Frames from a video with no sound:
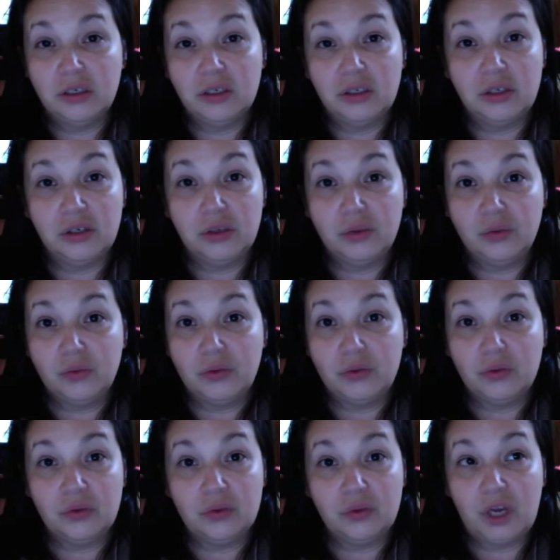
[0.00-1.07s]

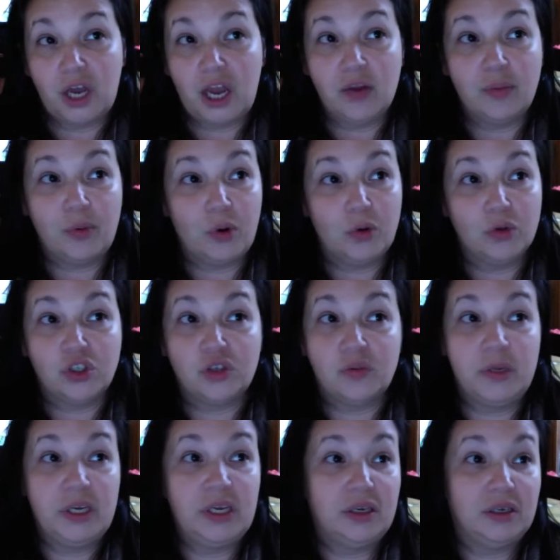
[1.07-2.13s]
the guy approached
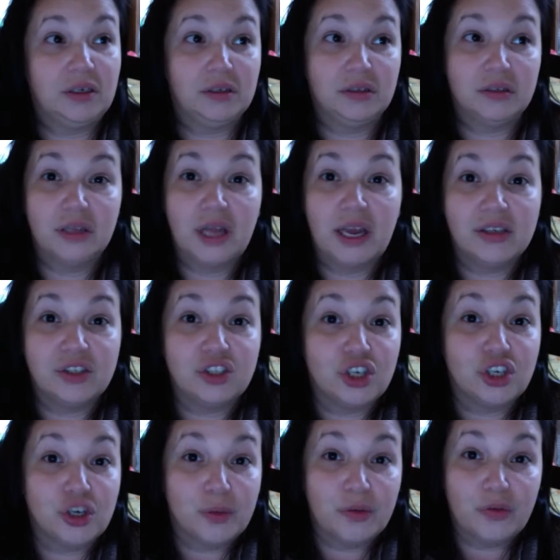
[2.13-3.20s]
me last
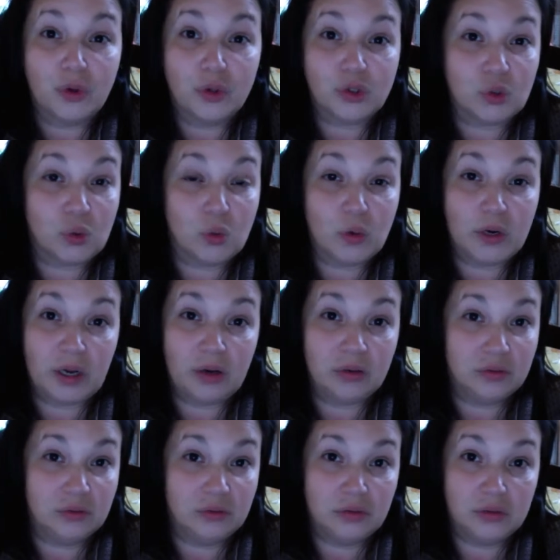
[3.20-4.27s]
year before school went
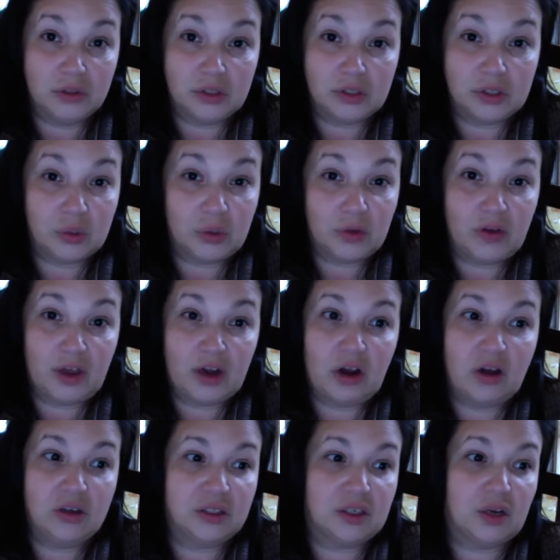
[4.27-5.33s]
out. So we've had
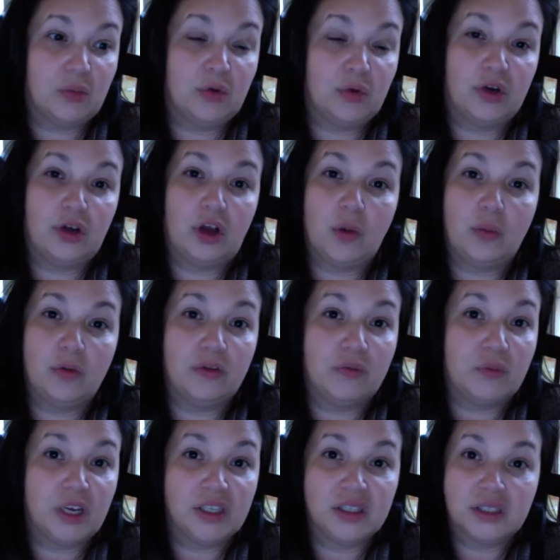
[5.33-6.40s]
all summer and a couple of
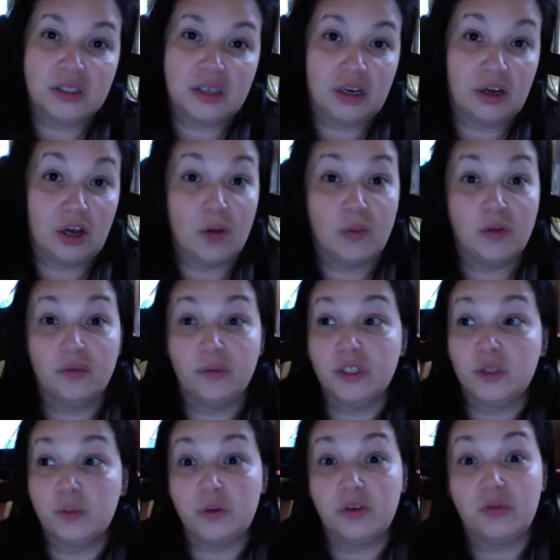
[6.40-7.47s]

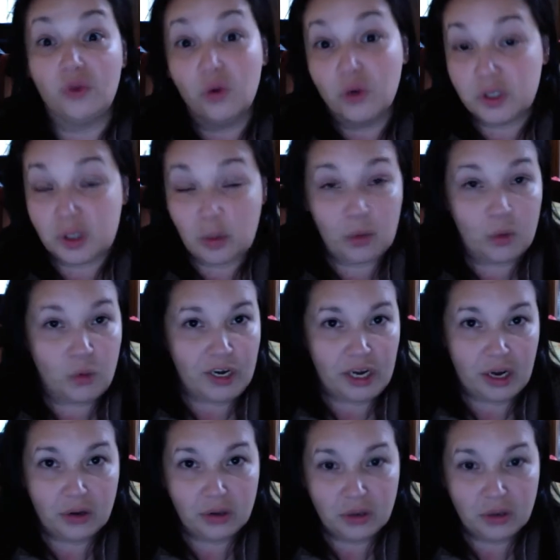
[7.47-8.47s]
months before summer went out.